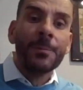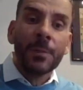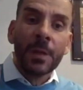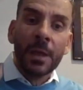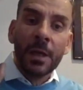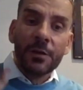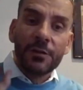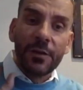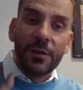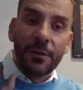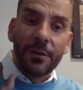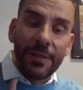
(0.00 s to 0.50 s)

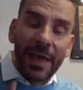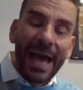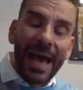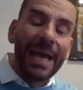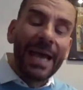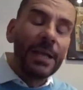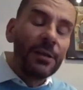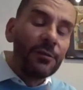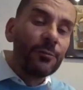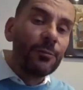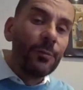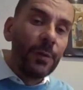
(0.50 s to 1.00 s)
So that
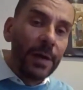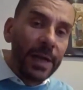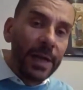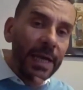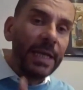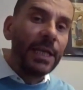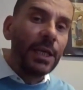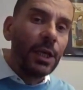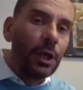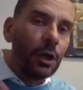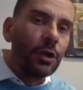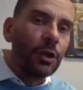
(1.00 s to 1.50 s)
is really
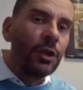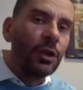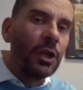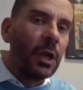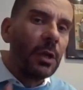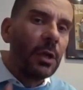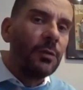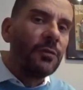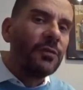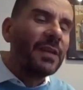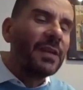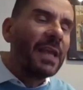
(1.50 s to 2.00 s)
good
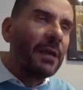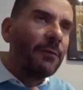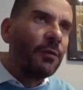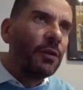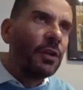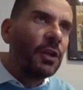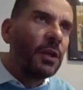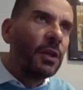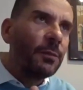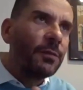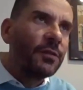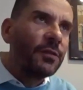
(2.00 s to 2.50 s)
news, given
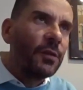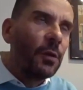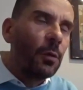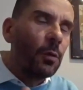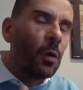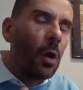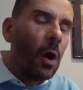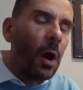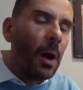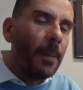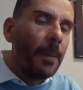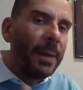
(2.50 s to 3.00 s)
you've still got
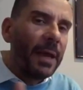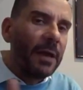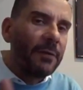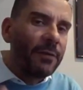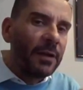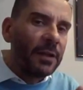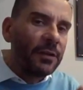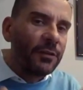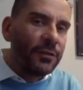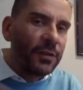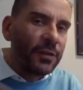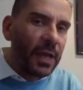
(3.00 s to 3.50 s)
a bit of
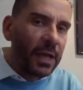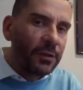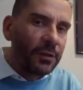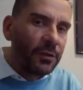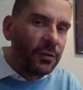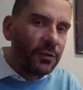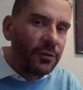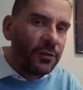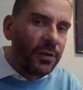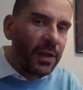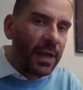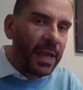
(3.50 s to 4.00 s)

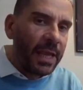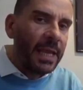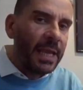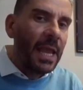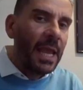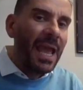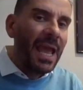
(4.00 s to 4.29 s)
uncertainty